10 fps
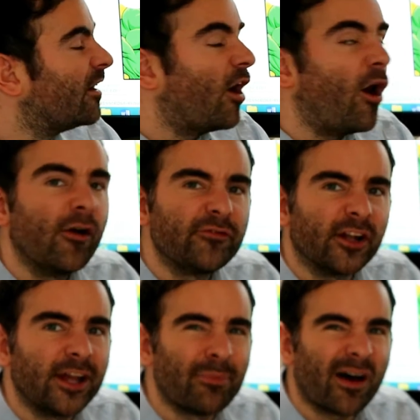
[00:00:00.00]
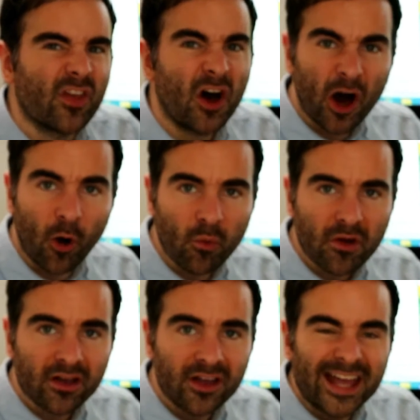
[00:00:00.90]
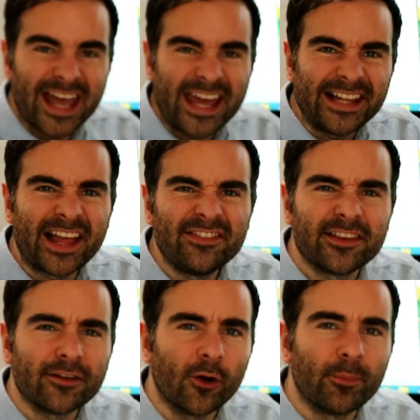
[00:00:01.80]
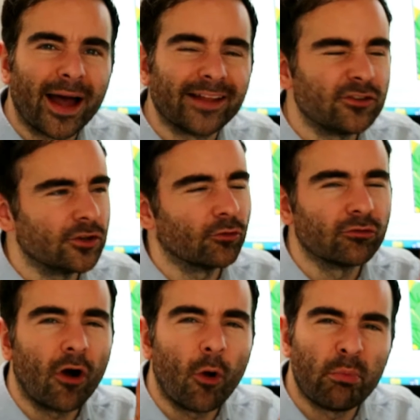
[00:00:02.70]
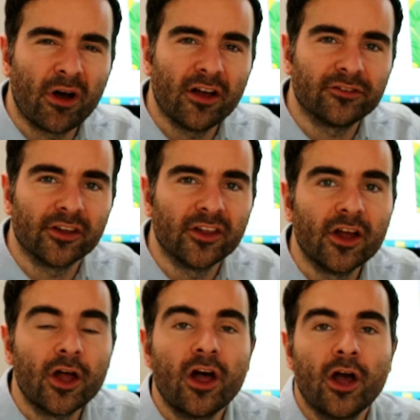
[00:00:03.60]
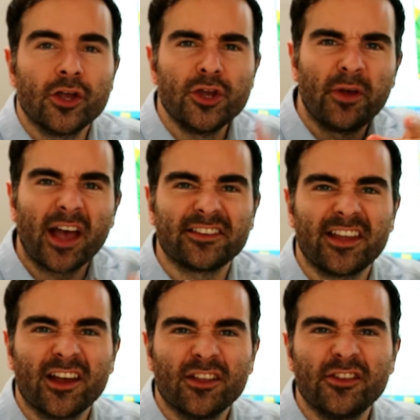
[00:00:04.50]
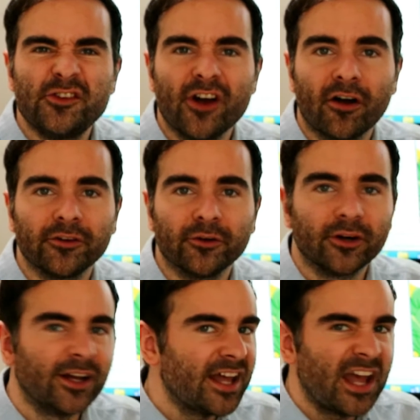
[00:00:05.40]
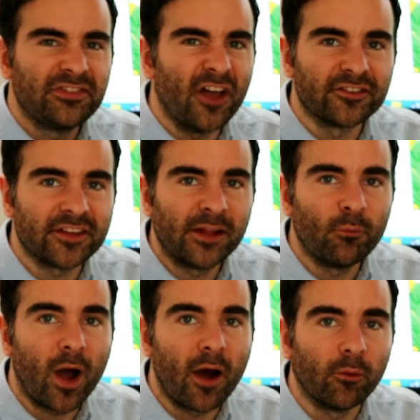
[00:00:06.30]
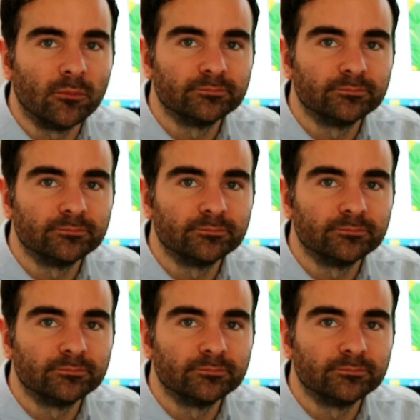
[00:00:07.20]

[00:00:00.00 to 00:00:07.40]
I've done it about the Hulk. He lends his iPad to the wrong person. You guessed it, the Juggernaut. Doesn't end well.